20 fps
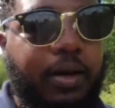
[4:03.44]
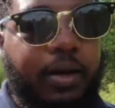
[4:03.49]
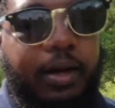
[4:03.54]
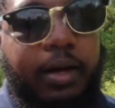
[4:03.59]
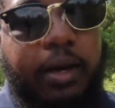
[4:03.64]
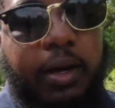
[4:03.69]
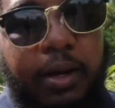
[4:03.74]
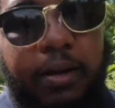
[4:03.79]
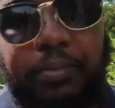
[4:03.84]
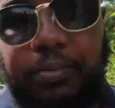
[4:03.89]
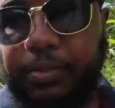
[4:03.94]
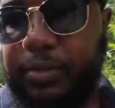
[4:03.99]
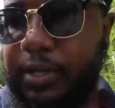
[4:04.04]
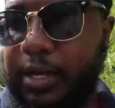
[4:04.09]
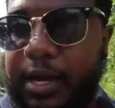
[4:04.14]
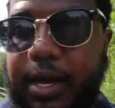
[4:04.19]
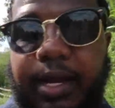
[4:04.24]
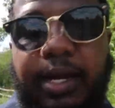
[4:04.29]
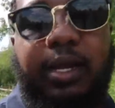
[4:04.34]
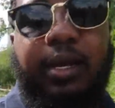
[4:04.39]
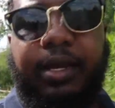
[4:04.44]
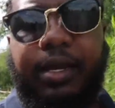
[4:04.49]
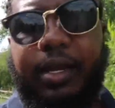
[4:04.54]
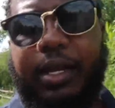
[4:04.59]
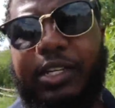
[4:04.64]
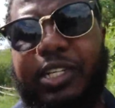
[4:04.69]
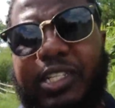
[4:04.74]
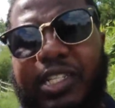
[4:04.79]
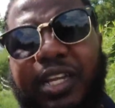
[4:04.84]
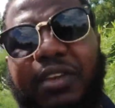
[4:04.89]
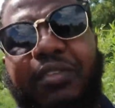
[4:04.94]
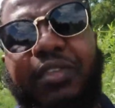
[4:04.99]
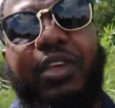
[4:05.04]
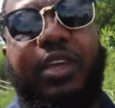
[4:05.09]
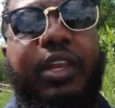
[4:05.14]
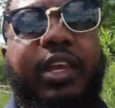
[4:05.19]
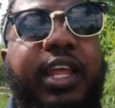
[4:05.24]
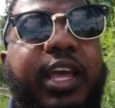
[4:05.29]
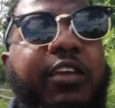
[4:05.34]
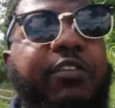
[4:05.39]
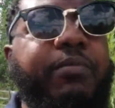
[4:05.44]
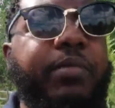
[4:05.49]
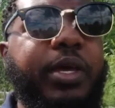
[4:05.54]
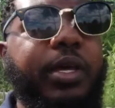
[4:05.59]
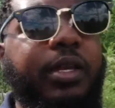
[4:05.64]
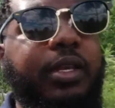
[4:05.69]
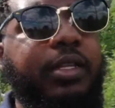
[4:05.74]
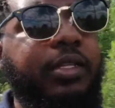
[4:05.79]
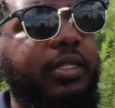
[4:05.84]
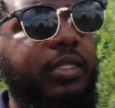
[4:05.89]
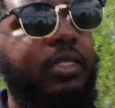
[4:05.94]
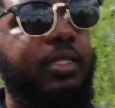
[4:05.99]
uh, yeah like nature's everything in life man